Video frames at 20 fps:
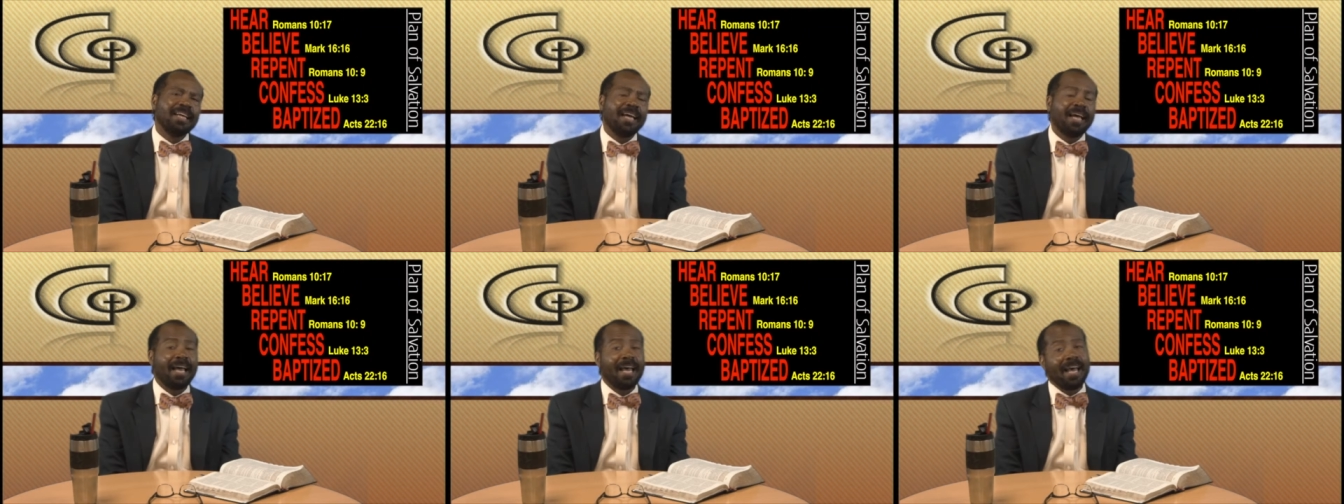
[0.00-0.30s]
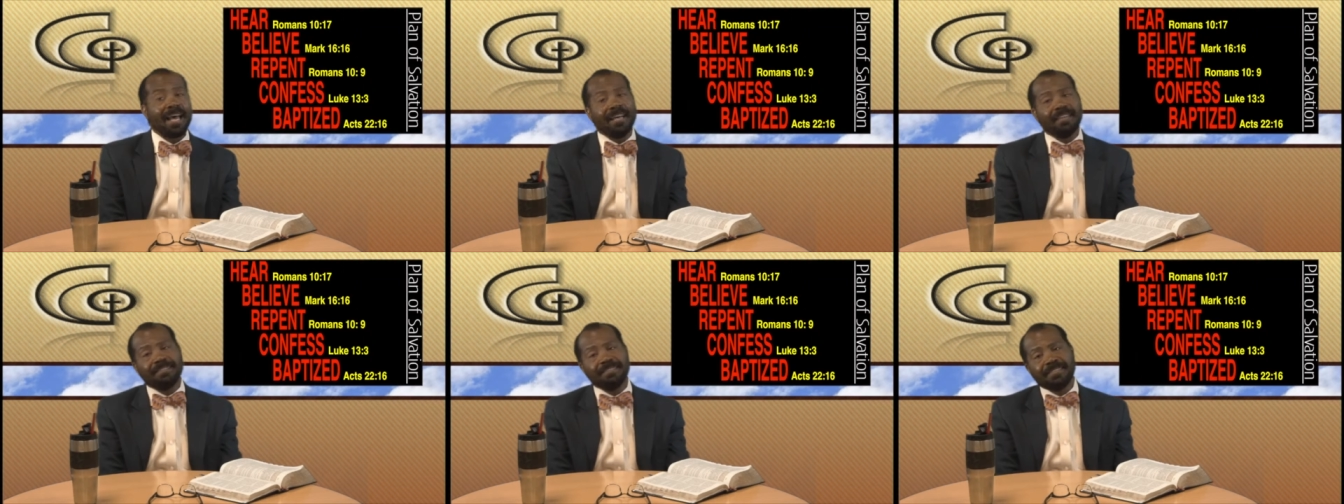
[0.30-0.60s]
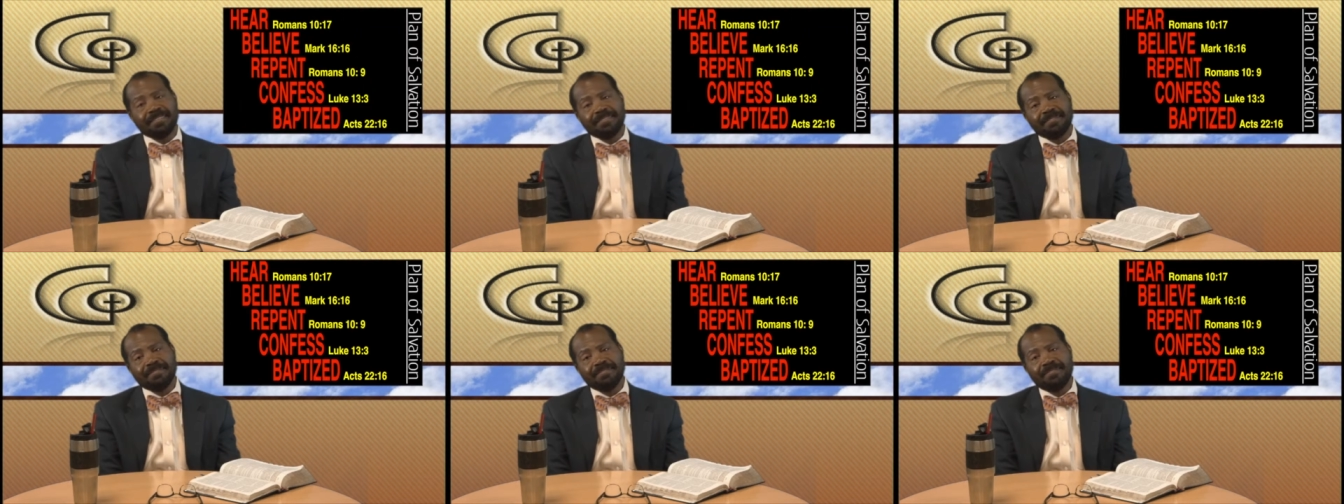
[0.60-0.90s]

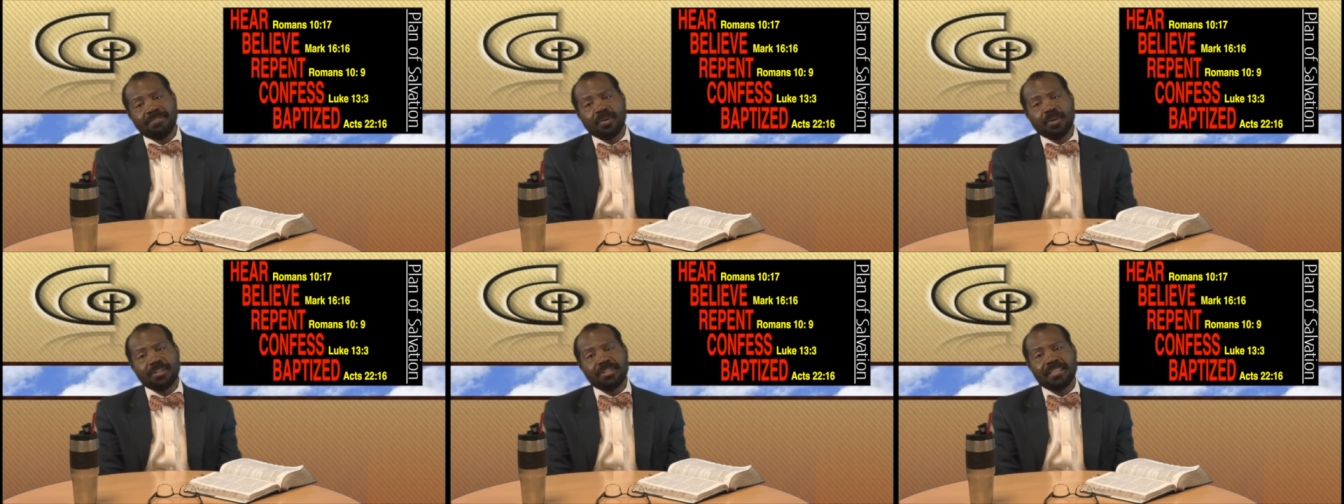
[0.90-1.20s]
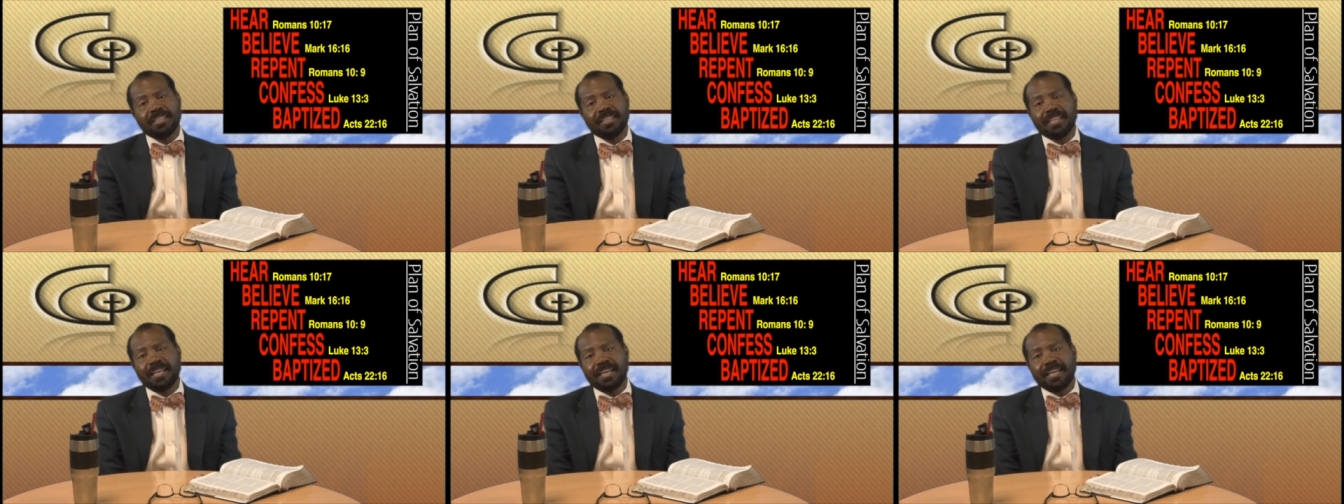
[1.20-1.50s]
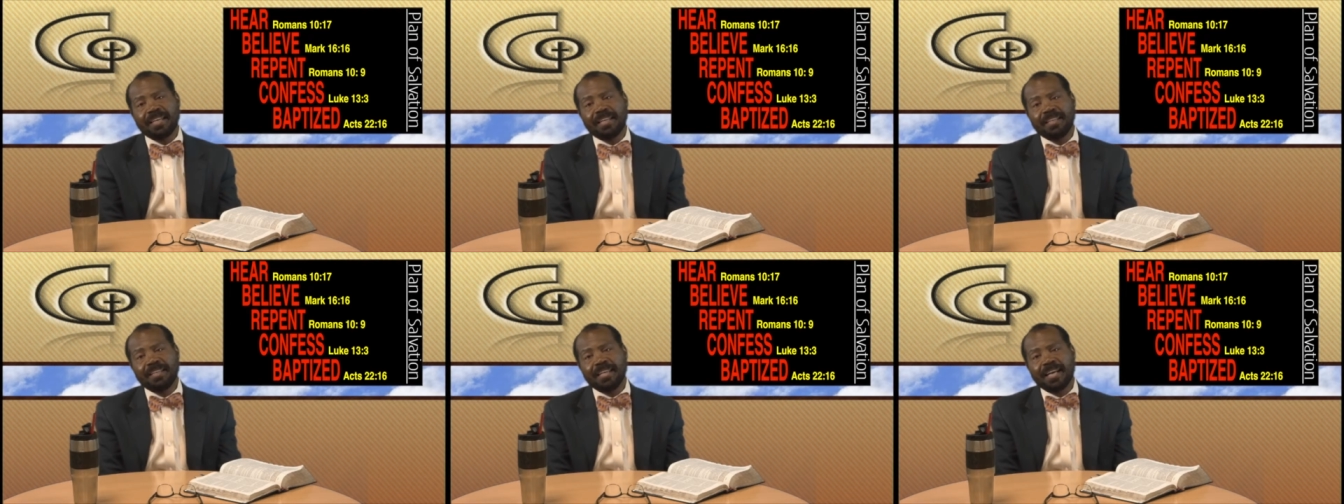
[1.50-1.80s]
And for
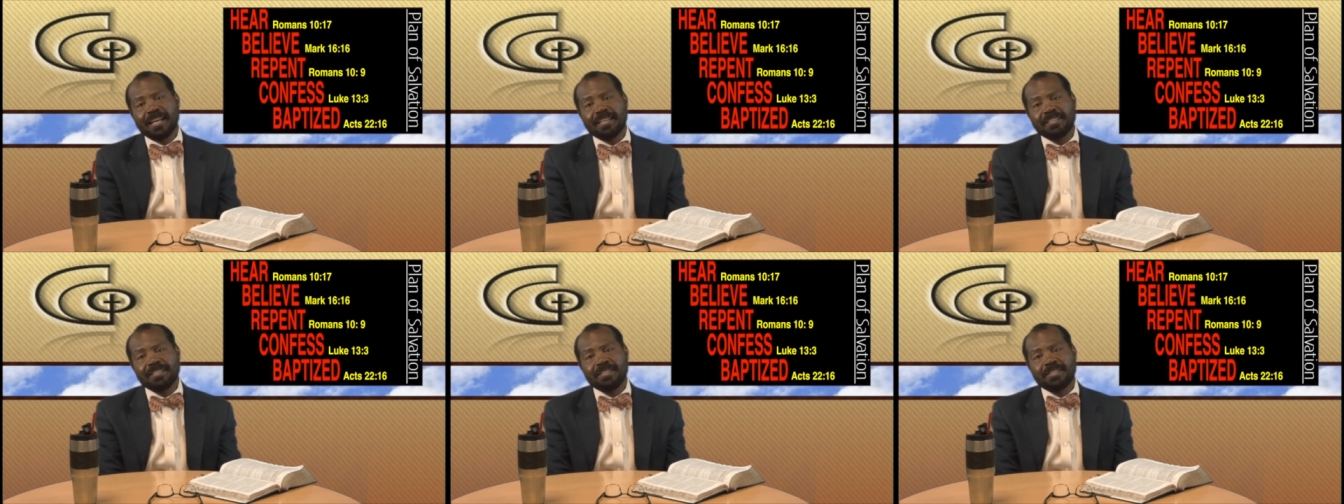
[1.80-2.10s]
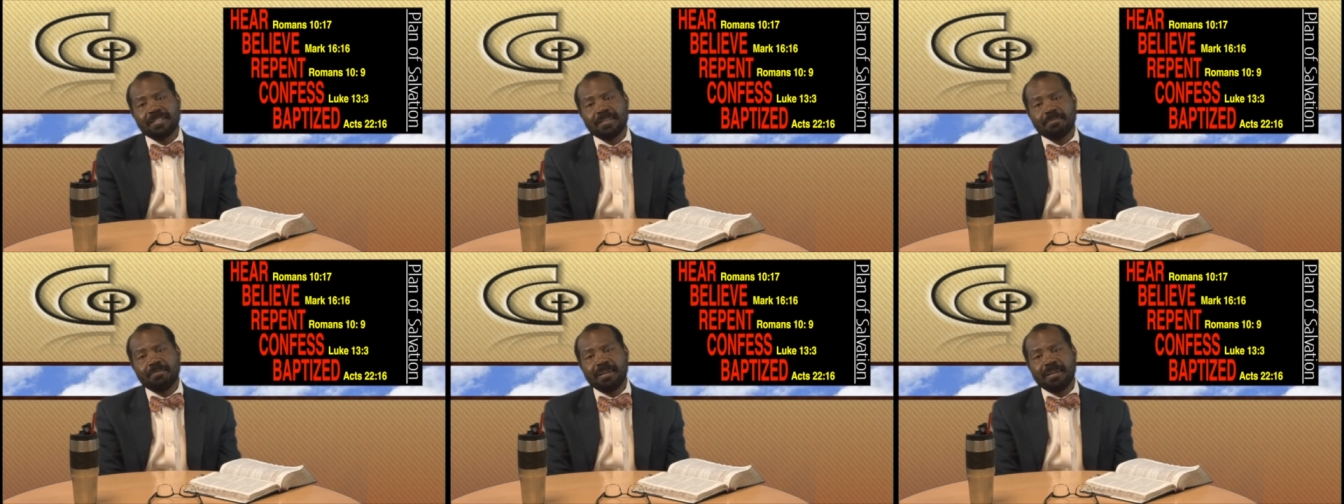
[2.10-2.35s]
today, that's the